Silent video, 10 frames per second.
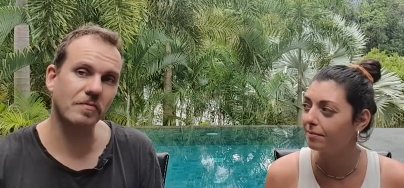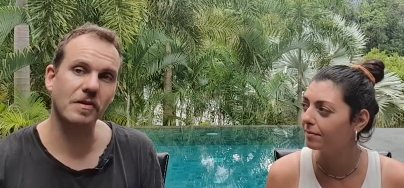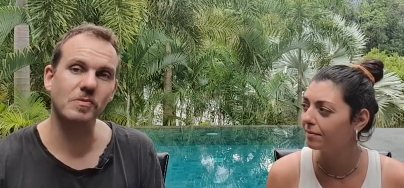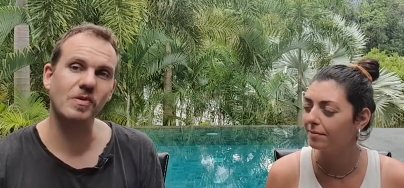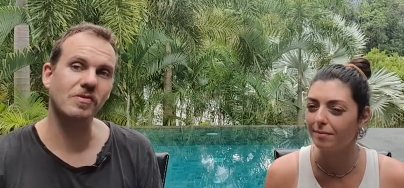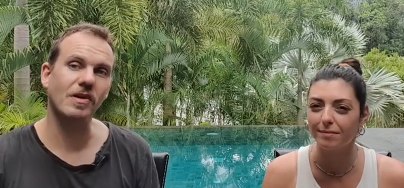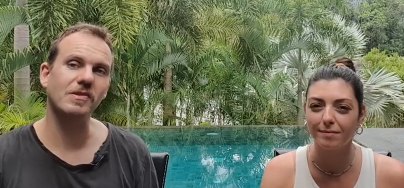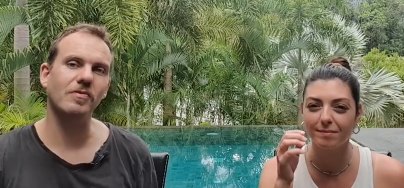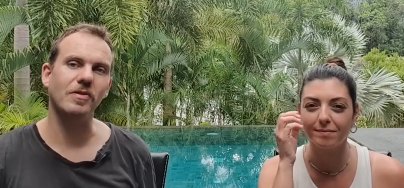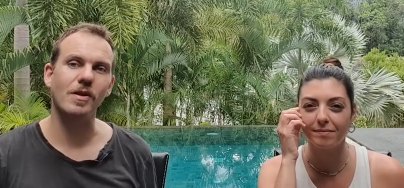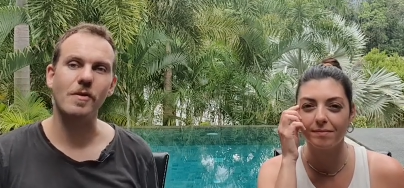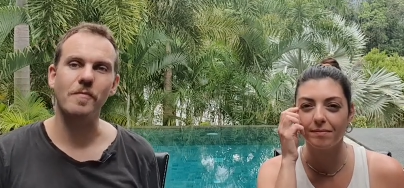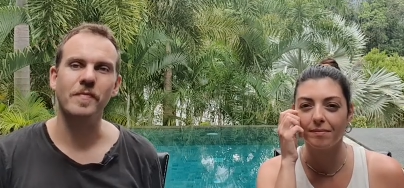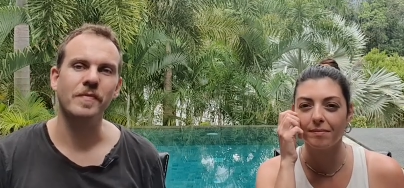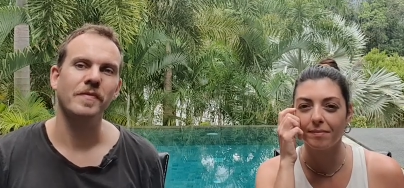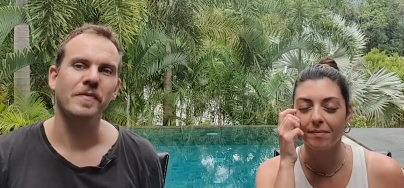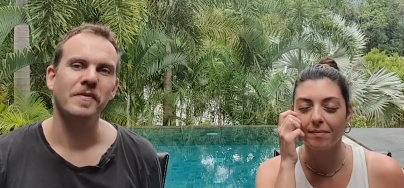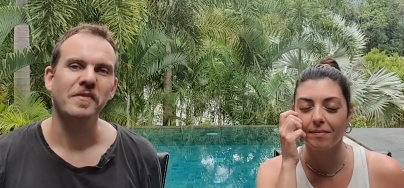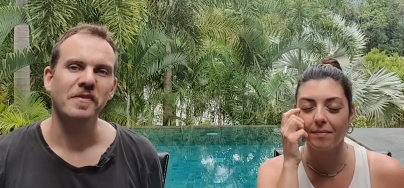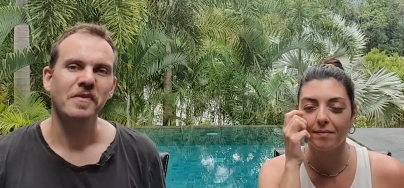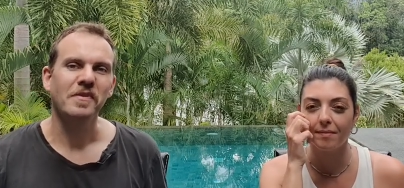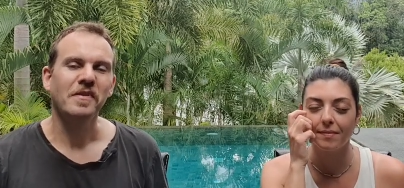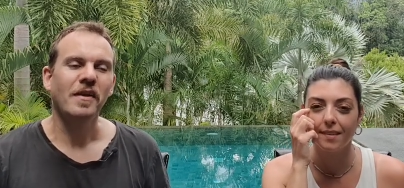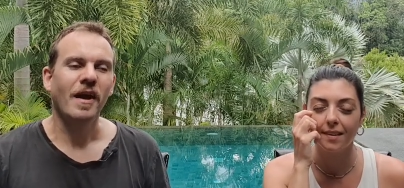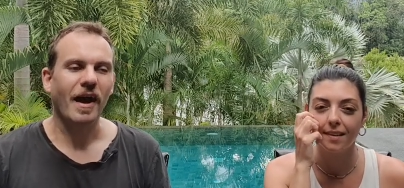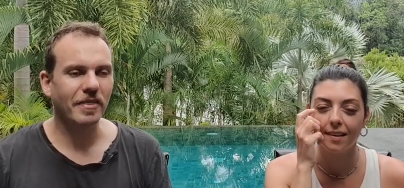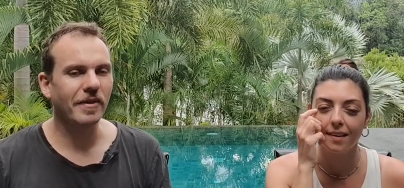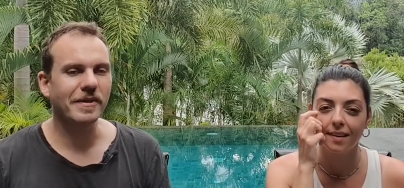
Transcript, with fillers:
Speaker 1: sometimes be stressful here, at